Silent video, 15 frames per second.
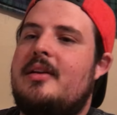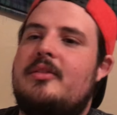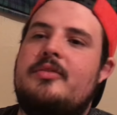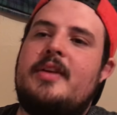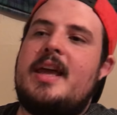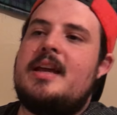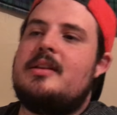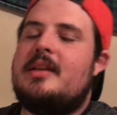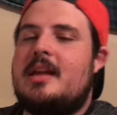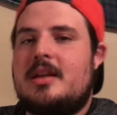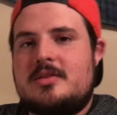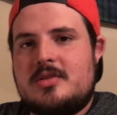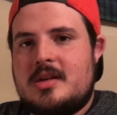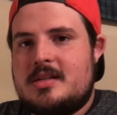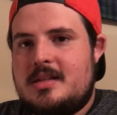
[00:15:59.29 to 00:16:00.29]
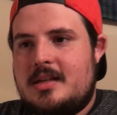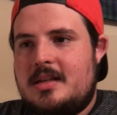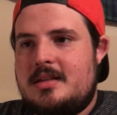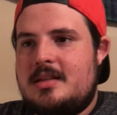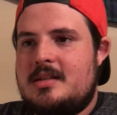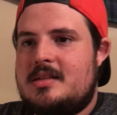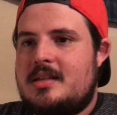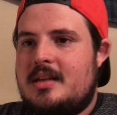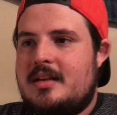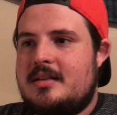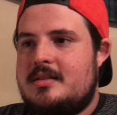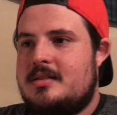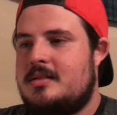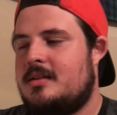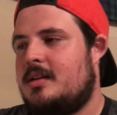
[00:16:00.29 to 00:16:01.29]
vaguely interested in these
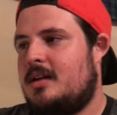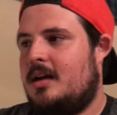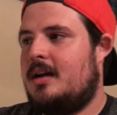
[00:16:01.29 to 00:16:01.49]
things.